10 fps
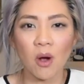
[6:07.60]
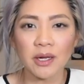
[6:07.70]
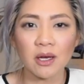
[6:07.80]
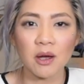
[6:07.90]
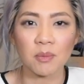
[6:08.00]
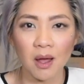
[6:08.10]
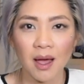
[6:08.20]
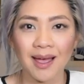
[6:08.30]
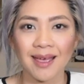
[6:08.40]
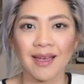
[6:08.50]
Why not
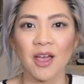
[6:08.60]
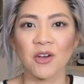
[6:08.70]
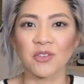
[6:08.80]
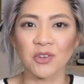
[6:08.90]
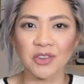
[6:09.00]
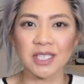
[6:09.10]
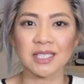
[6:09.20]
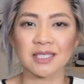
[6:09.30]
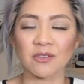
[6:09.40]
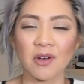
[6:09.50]
apply for this
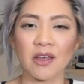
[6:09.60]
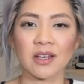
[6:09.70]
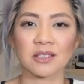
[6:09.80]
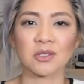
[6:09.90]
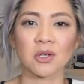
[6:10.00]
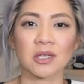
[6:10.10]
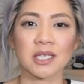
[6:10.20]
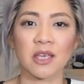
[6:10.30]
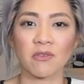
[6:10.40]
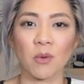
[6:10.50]

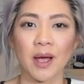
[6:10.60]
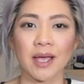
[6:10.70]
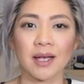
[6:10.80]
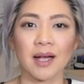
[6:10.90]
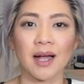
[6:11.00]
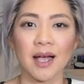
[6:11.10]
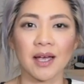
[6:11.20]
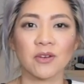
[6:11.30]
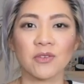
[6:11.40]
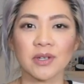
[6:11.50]
$5,000 giveaway?
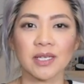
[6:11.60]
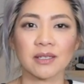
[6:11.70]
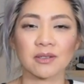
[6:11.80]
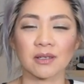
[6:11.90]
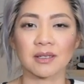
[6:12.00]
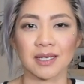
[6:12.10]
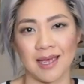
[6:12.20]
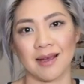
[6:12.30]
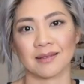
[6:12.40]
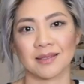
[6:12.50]
Every dollar
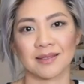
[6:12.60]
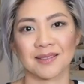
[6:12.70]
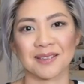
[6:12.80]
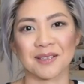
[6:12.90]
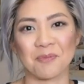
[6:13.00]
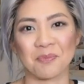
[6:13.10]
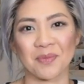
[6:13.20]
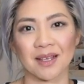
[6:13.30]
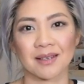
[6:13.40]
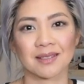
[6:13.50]
counts.
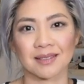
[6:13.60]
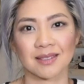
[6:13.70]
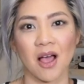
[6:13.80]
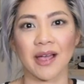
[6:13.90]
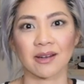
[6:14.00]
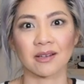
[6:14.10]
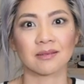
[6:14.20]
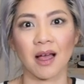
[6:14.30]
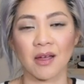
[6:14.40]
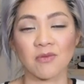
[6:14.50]
Because I know,
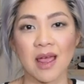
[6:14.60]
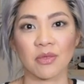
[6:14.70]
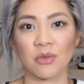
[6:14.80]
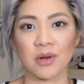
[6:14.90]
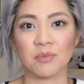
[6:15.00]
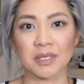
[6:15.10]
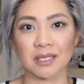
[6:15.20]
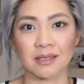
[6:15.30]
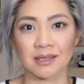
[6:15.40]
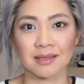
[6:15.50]
I ran three
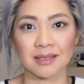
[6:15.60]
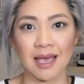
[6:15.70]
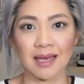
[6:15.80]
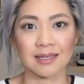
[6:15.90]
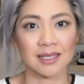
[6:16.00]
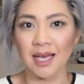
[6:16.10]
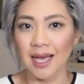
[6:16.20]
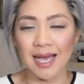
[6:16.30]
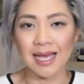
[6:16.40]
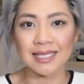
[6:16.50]
businesses and
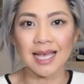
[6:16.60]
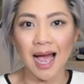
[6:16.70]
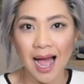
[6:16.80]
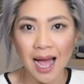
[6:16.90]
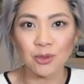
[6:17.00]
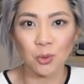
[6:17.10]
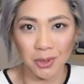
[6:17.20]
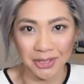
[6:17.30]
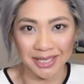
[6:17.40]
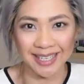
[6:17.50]
it's hard
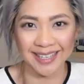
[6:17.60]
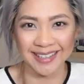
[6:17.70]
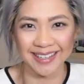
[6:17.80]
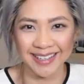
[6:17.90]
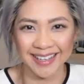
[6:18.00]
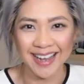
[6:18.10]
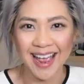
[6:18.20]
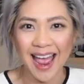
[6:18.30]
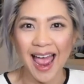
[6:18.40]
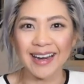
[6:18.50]
work.
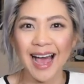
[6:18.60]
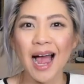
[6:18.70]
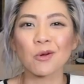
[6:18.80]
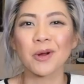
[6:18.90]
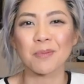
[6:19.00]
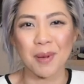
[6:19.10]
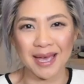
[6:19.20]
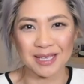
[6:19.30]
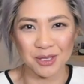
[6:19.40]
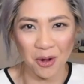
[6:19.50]
And hard work
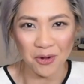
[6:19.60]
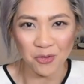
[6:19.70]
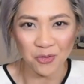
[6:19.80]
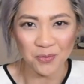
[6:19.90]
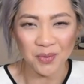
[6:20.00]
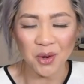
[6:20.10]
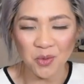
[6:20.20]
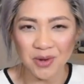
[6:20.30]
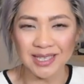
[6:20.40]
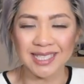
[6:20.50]
pays off, it
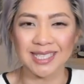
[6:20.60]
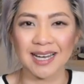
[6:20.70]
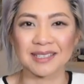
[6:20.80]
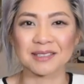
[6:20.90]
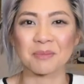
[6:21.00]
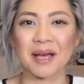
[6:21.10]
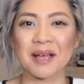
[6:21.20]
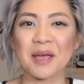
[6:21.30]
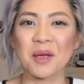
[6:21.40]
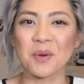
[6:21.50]
really does. But
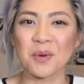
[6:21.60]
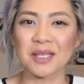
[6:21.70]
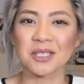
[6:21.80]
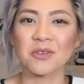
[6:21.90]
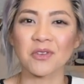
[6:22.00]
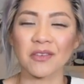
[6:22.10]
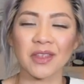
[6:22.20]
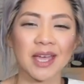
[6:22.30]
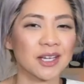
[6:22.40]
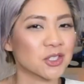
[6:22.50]
when you've got
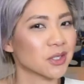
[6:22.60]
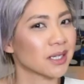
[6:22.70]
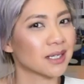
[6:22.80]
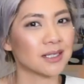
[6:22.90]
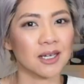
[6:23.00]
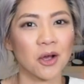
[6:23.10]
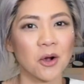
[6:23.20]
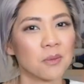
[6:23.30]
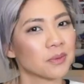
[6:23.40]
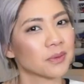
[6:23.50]
the extra
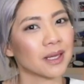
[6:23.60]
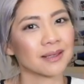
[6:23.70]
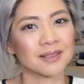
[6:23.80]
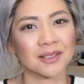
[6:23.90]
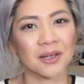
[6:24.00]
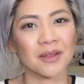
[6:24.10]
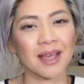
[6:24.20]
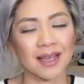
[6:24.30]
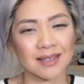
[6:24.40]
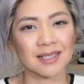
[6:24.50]
help, you know,
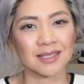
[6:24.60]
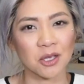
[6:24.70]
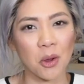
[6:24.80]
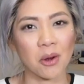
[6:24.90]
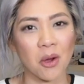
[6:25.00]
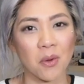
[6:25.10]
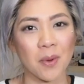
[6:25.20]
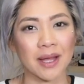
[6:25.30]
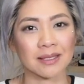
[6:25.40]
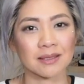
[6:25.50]
it does go a long way.